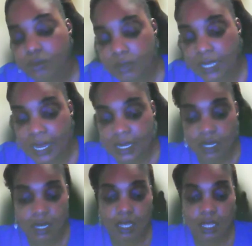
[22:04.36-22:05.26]

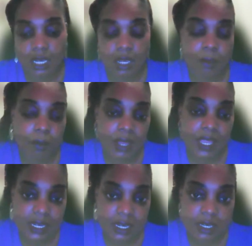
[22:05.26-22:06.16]
like a little
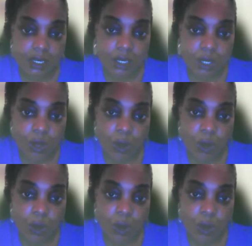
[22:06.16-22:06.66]
button